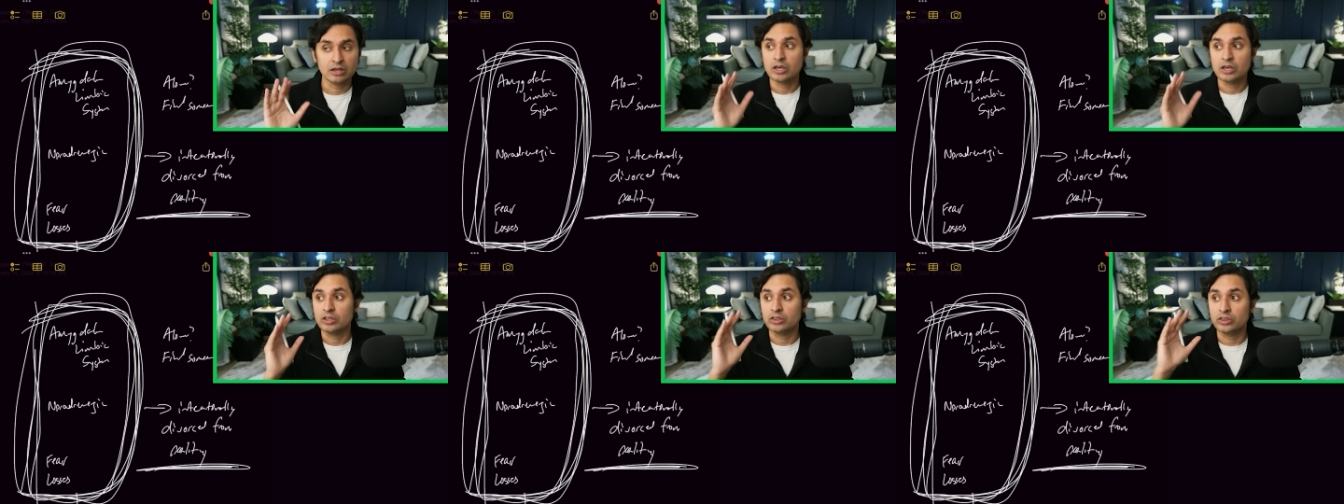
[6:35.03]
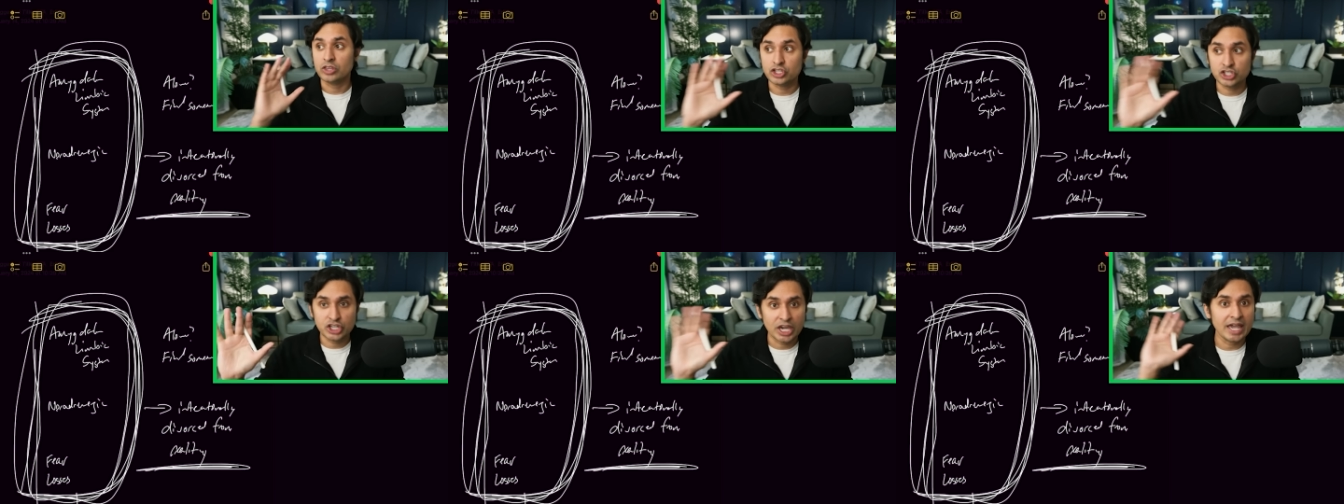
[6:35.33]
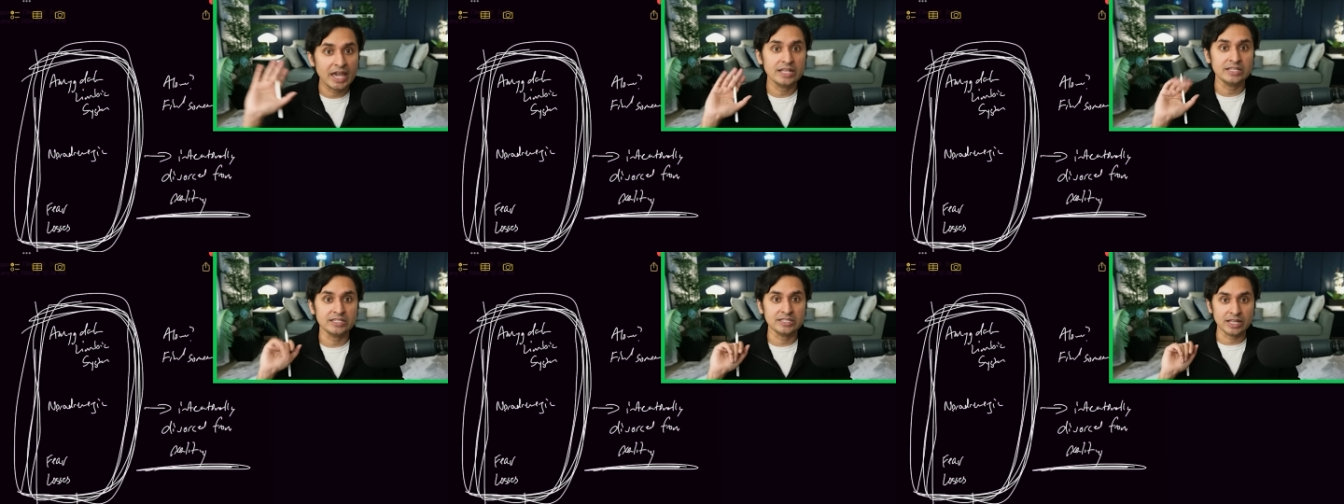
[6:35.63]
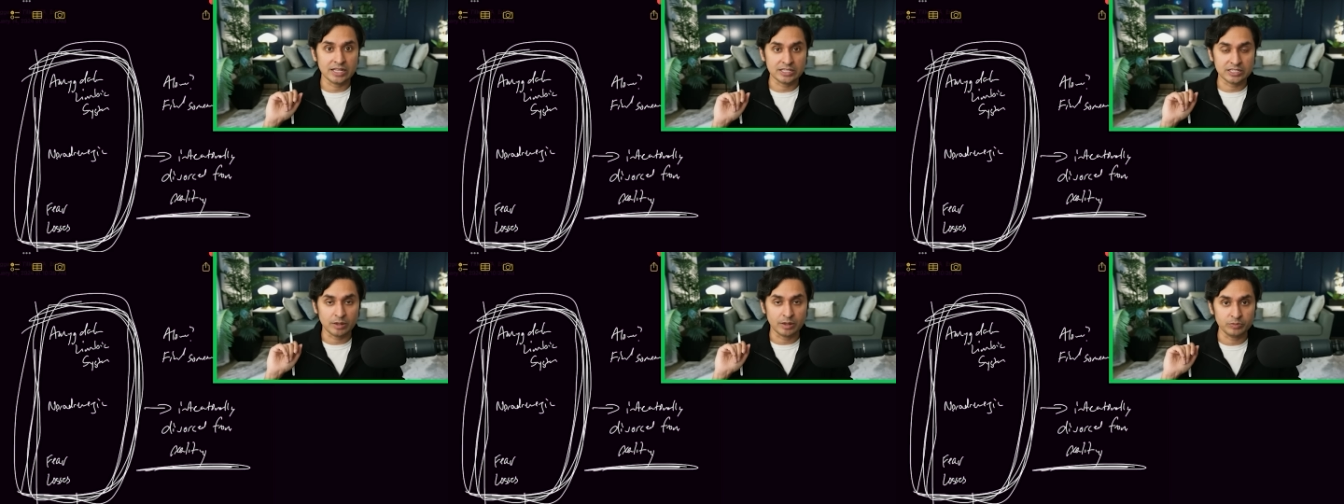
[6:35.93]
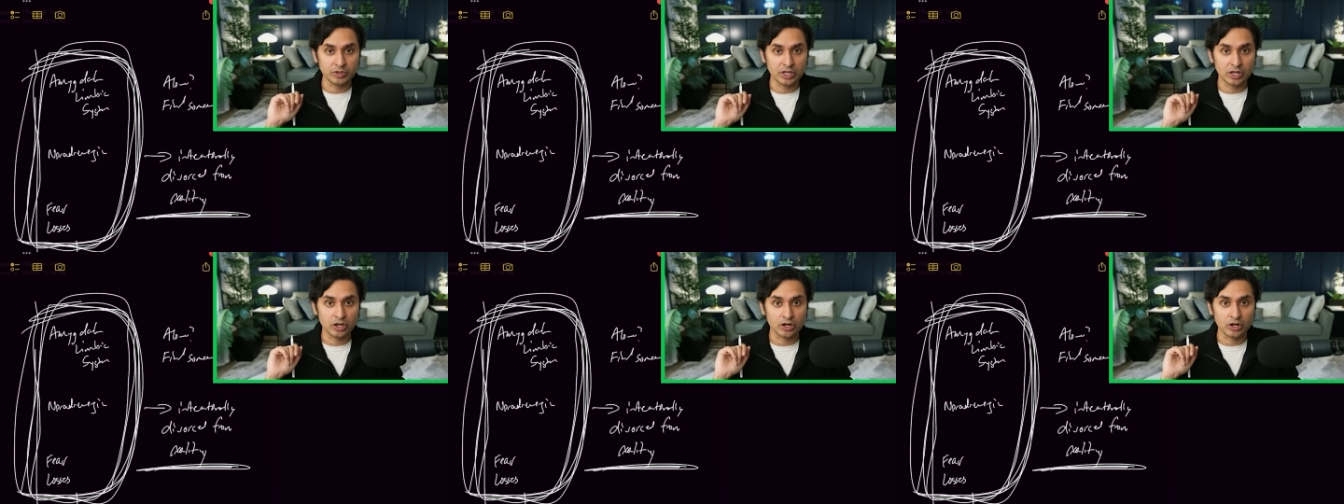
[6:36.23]
the chance that
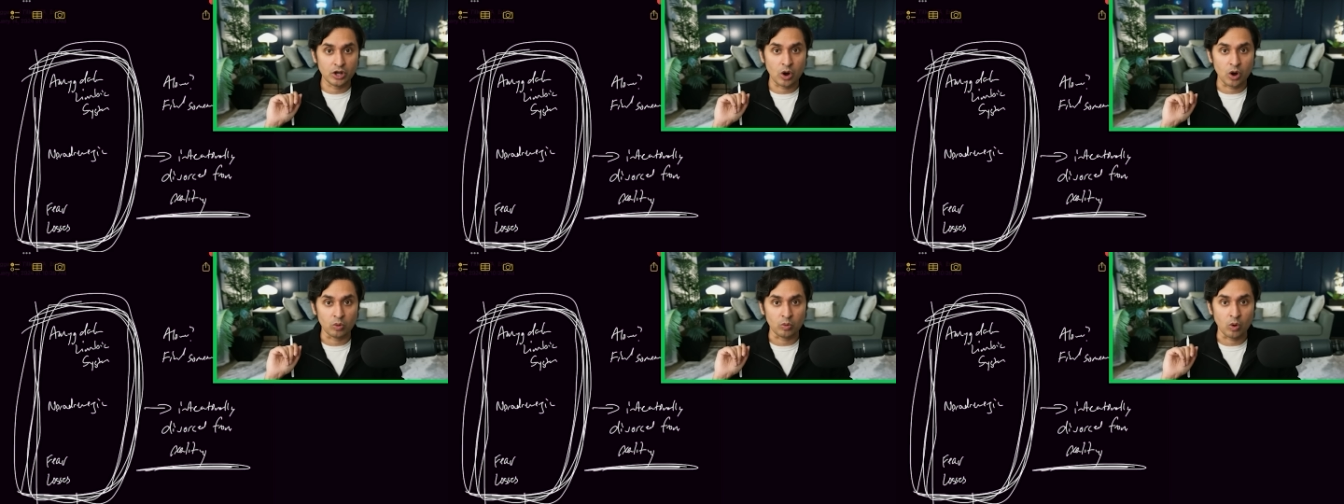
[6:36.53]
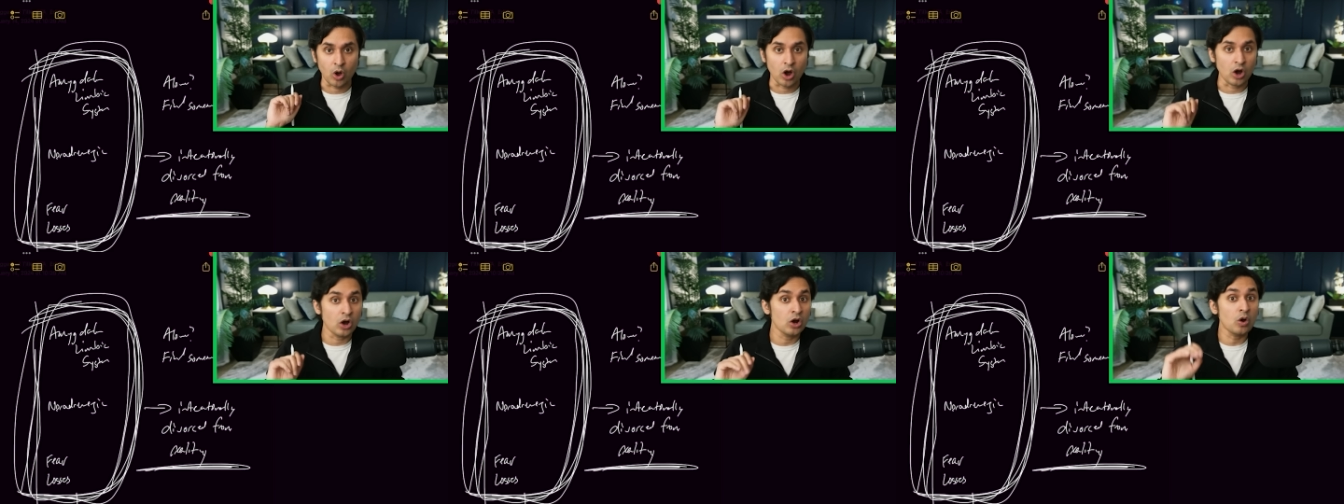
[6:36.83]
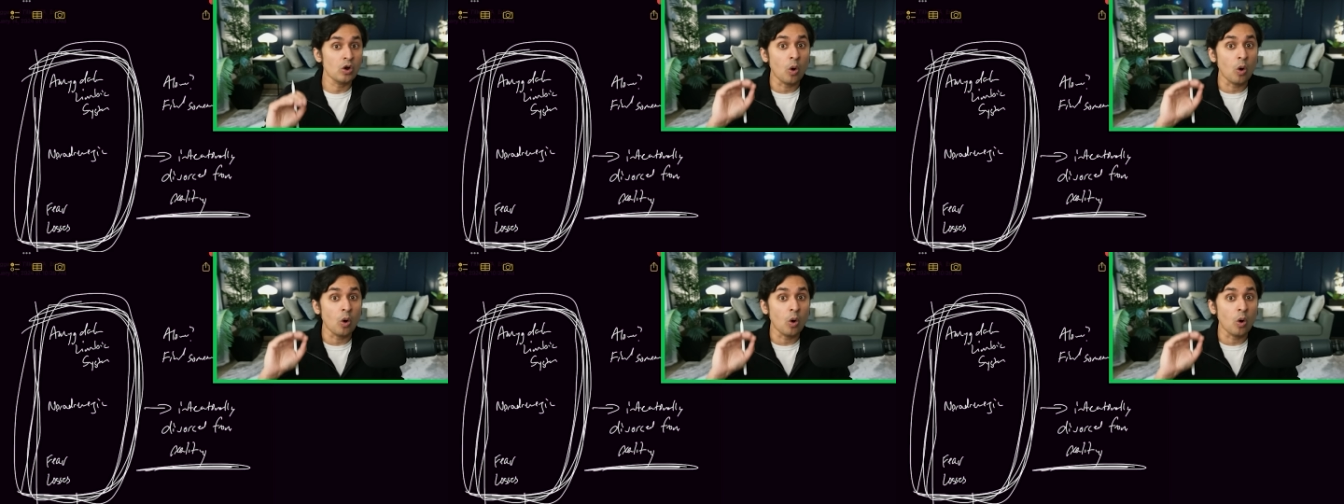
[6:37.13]
something could go wrong